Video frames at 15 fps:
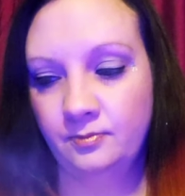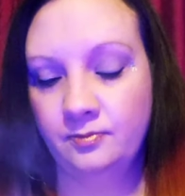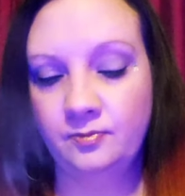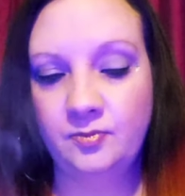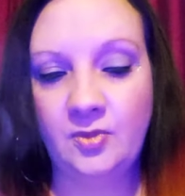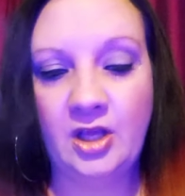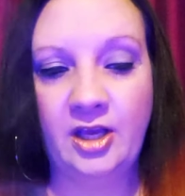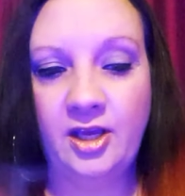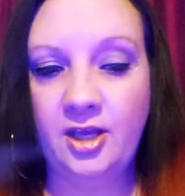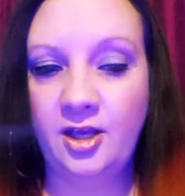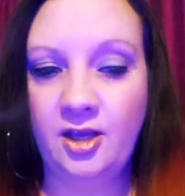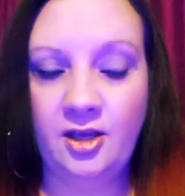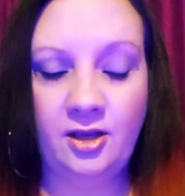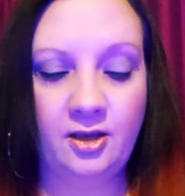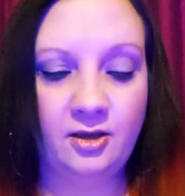
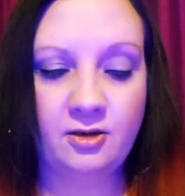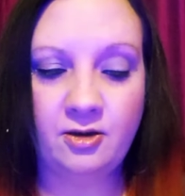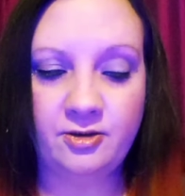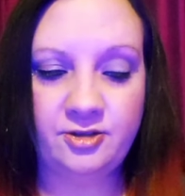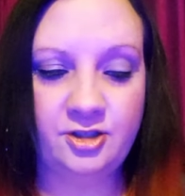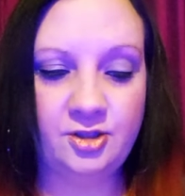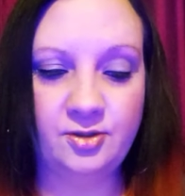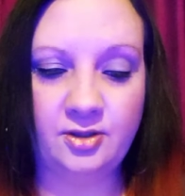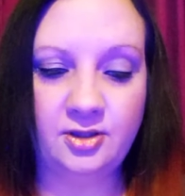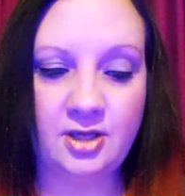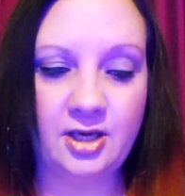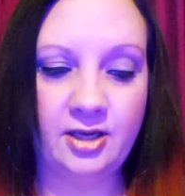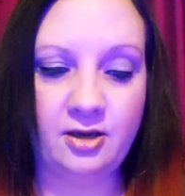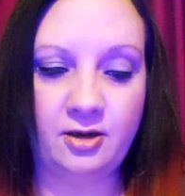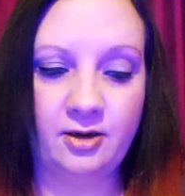They caused you a
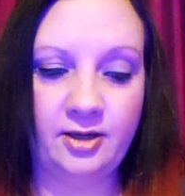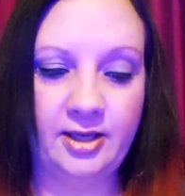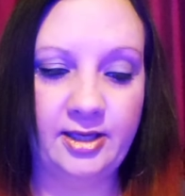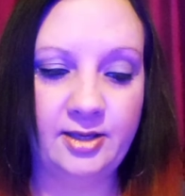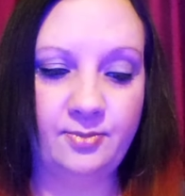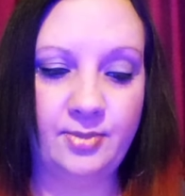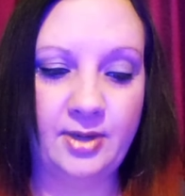lot of heartache